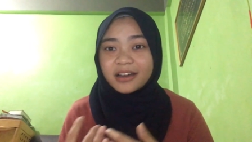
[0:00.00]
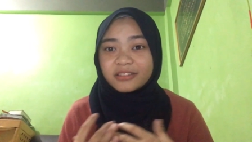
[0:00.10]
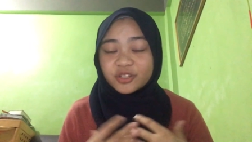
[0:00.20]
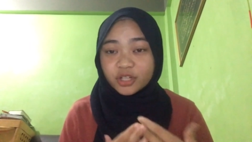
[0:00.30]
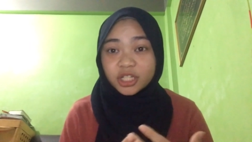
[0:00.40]

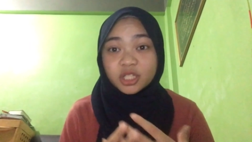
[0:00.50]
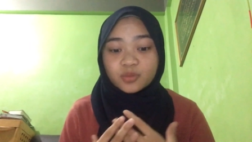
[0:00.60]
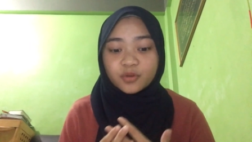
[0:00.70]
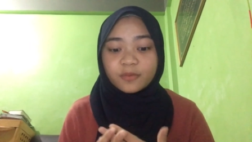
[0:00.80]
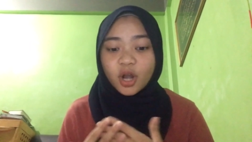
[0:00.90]
restrictions
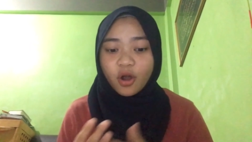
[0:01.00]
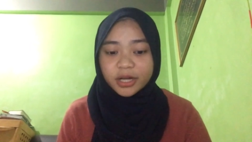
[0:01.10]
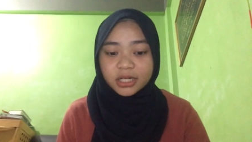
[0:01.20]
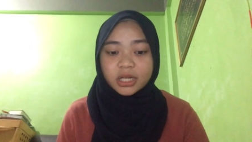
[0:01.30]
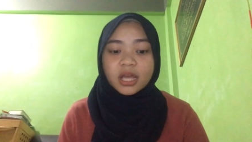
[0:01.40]
movement
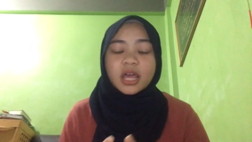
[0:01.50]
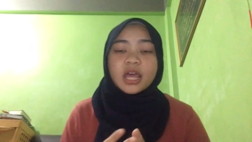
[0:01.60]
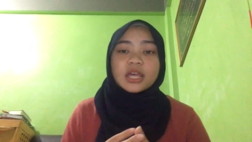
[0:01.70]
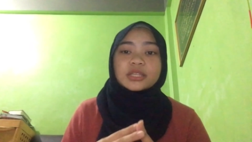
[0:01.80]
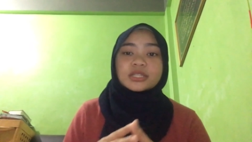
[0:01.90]
order.
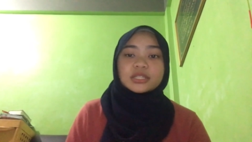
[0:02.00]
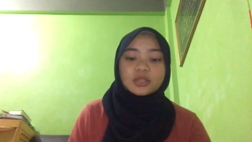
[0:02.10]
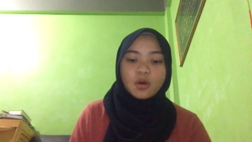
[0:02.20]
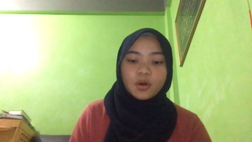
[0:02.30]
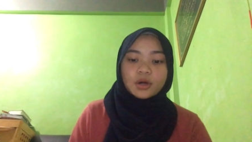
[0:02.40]

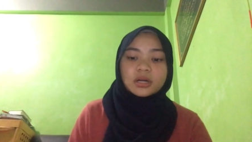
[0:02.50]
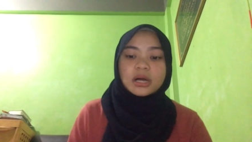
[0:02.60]
So